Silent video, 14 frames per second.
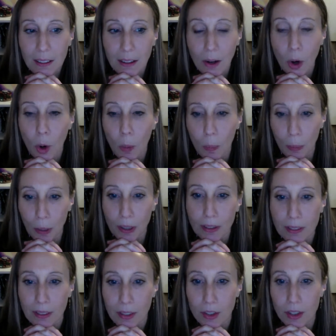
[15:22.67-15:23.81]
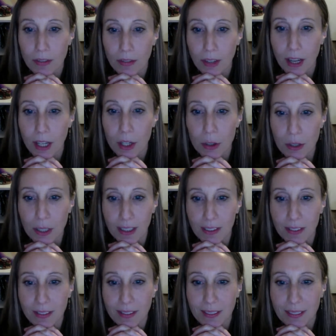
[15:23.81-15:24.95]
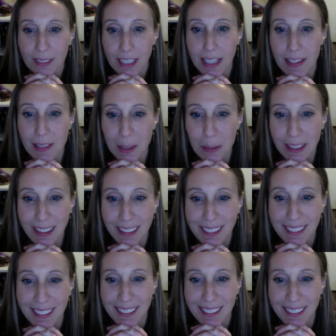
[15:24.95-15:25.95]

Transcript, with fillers: hope. Schiffer Hendry texted me